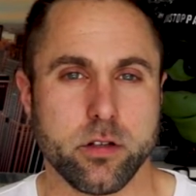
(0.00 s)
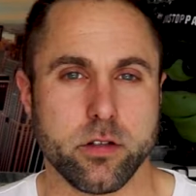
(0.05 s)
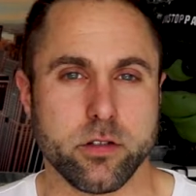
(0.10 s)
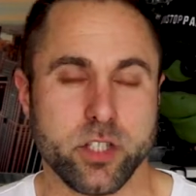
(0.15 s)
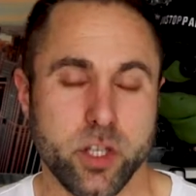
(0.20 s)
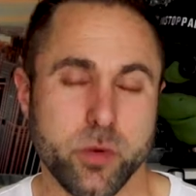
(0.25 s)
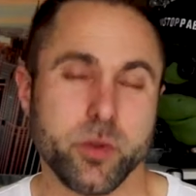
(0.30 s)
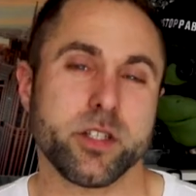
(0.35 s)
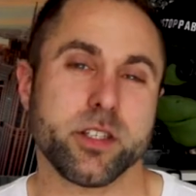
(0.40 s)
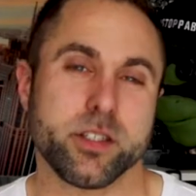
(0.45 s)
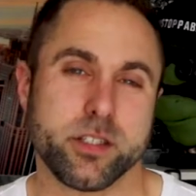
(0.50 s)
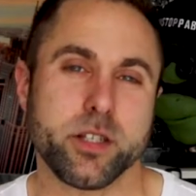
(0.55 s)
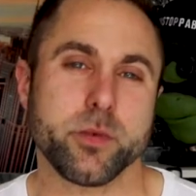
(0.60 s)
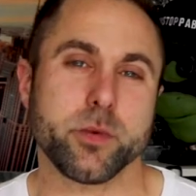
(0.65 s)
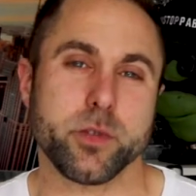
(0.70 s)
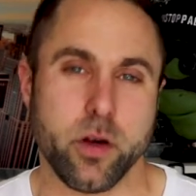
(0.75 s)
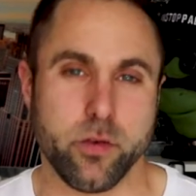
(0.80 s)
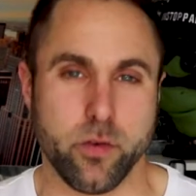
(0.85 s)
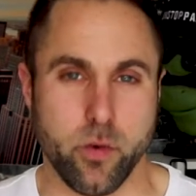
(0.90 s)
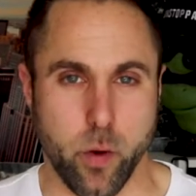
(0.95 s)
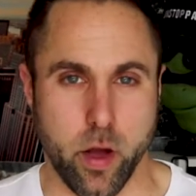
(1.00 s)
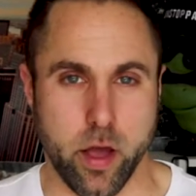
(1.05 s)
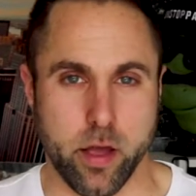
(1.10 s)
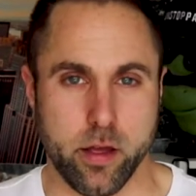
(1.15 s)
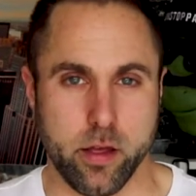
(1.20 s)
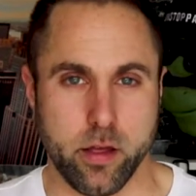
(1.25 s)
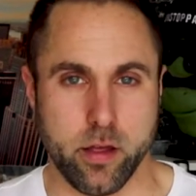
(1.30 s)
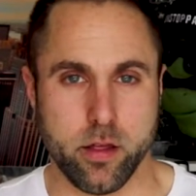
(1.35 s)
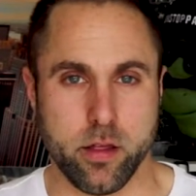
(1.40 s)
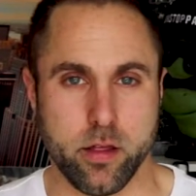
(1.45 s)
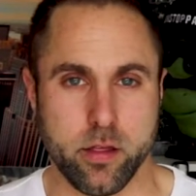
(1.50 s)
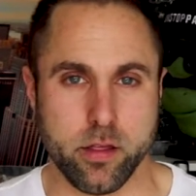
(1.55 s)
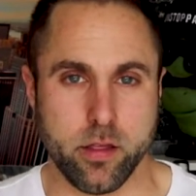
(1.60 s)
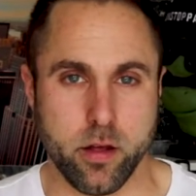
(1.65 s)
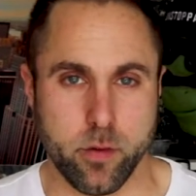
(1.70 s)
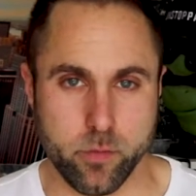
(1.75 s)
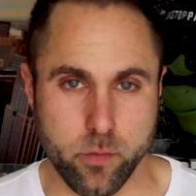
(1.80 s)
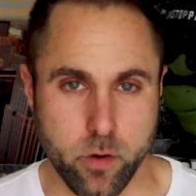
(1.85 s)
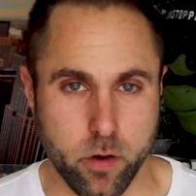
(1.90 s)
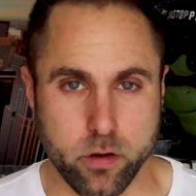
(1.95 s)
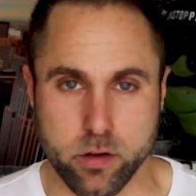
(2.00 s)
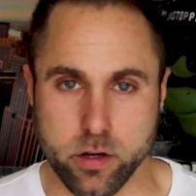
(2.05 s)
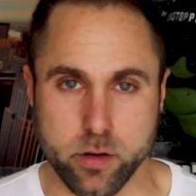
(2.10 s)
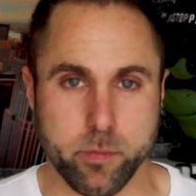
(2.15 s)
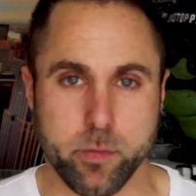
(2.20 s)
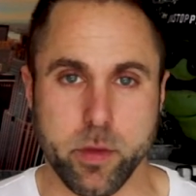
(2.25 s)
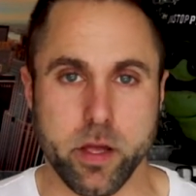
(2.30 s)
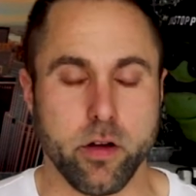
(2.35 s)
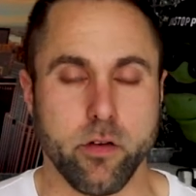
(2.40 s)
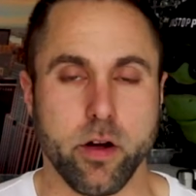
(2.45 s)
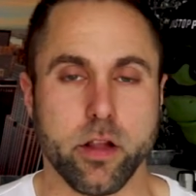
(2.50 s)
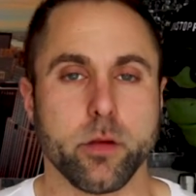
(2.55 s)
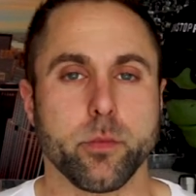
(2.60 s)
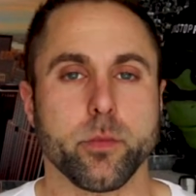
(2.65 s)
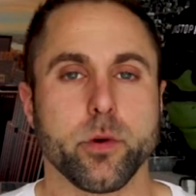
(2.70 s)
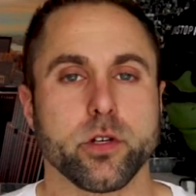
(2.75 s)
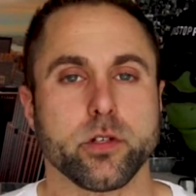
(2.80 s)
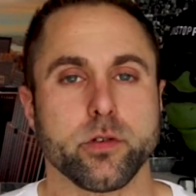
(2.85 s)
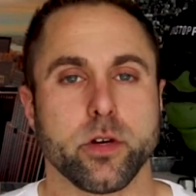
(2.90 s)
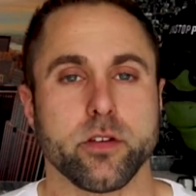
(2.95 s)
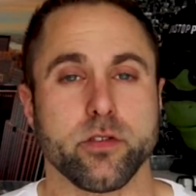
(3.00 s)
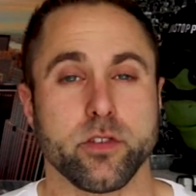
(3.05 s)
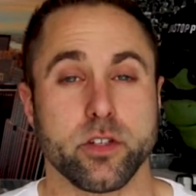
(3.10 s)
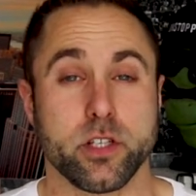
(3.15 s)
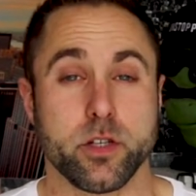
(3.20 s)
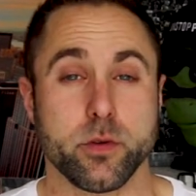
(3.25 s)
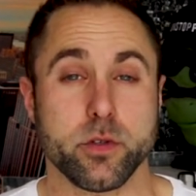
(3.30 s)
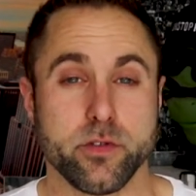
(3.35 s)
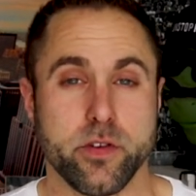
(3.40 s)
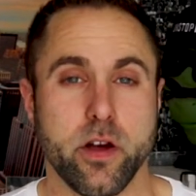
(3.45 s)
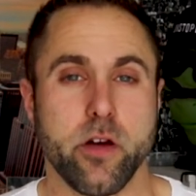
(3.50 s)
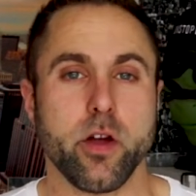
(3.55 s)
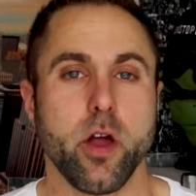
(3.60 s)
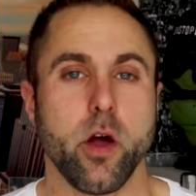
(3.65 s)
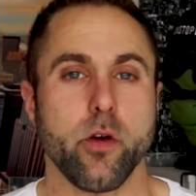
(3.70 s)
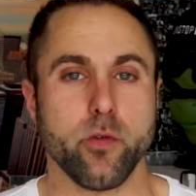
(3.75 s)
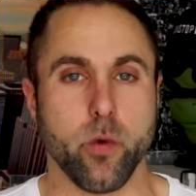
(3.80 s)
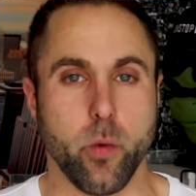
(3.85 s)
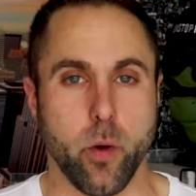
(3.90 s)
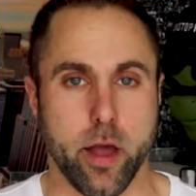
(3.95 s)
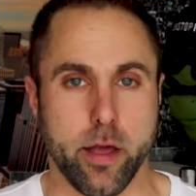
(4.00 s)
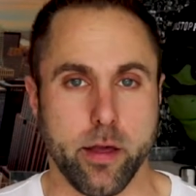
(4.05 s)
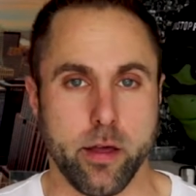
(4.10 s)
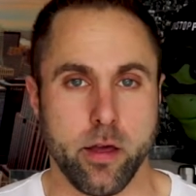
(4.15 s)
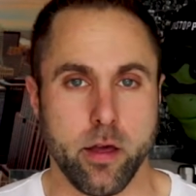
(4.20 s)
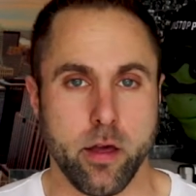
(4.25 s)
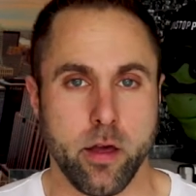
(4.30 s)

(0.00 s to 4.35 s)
she was, she was overweight. I'm not going to beat around the bush or anything, she was very overweight.